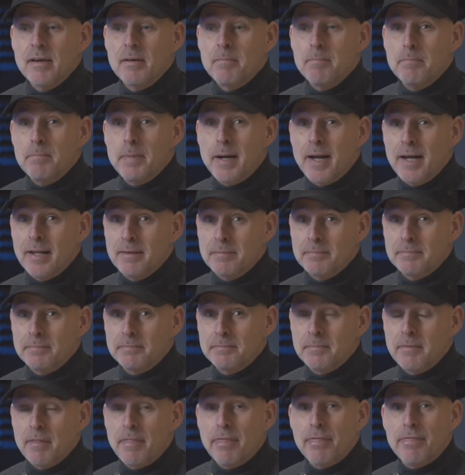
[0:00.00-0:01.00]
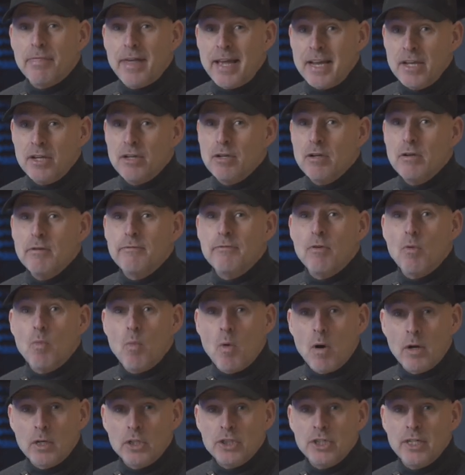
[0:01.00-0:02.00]
But thank you for
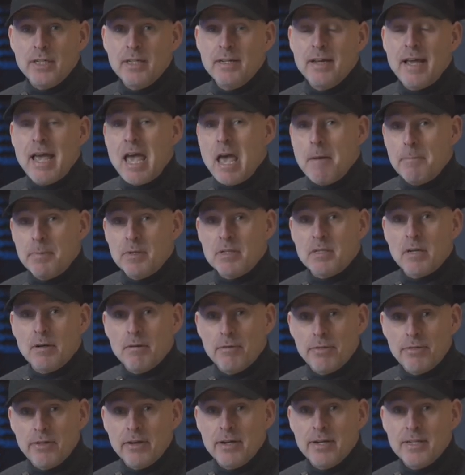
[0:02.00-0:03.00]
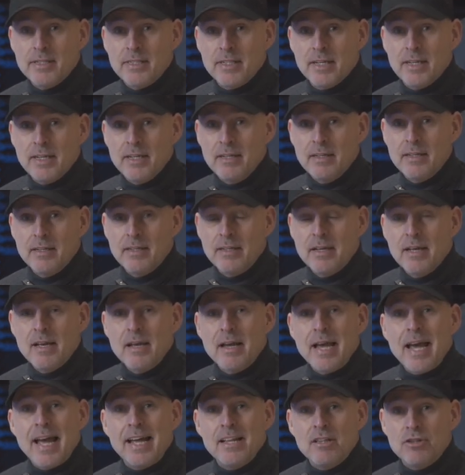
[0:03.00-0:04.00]
watching episode 13.
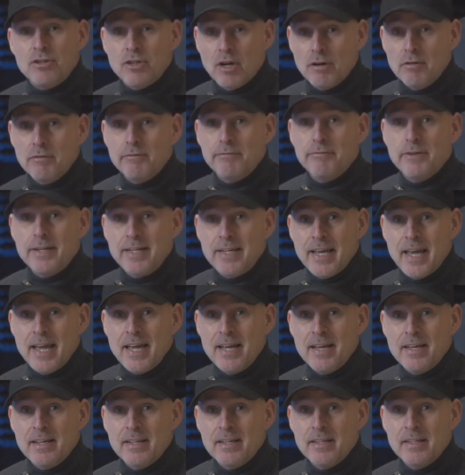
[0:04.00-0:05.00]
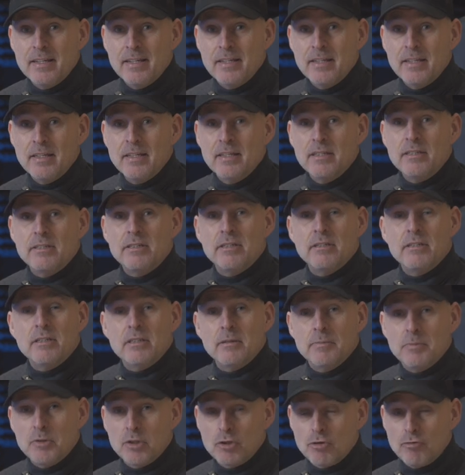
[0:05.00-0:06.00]
And don't forget to
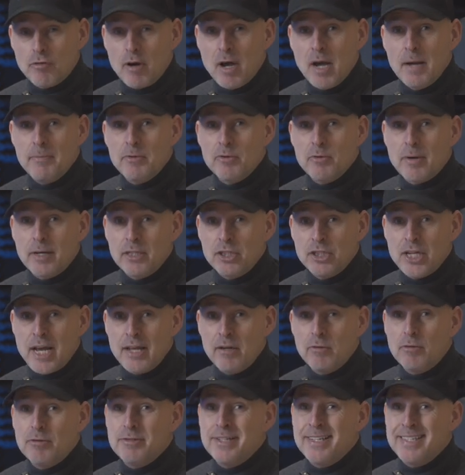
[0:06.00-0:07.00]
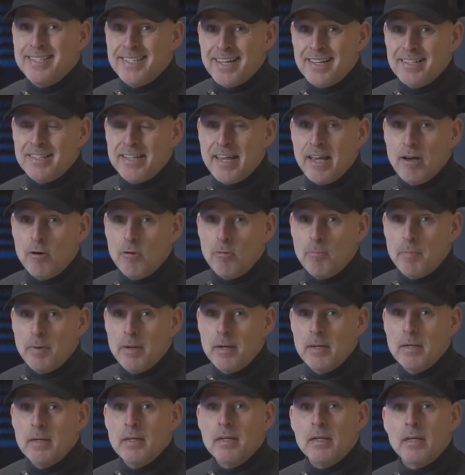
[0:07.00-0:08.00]
subscribe to our channel, because it does help.
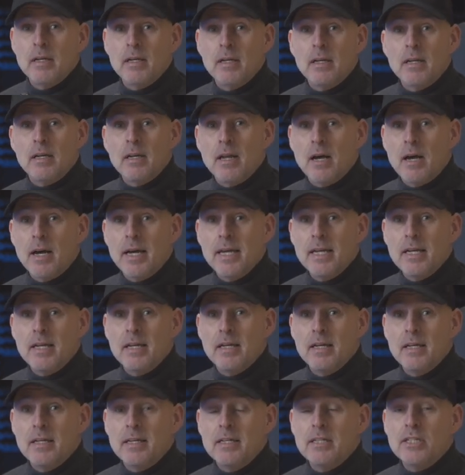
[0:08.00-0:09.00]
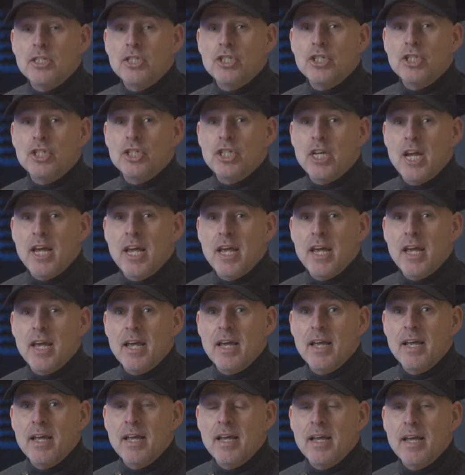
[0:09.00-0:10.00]
Like, share,
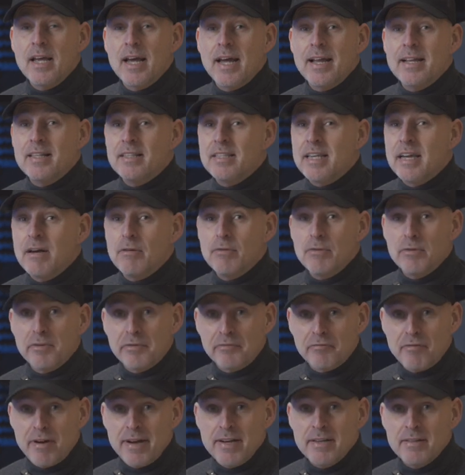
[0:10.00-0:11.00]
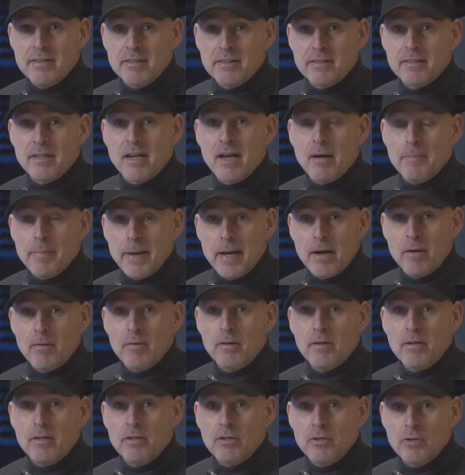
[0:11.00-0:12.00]
and tell your friends about
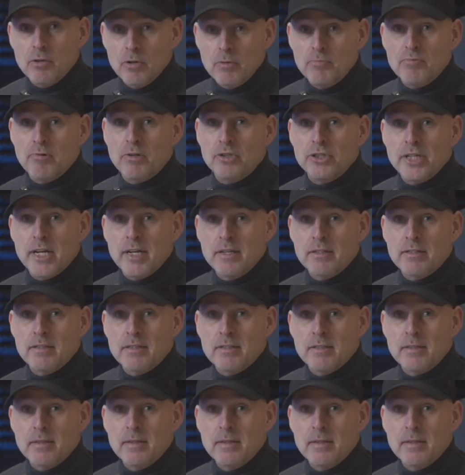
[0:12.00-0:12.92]
new projects.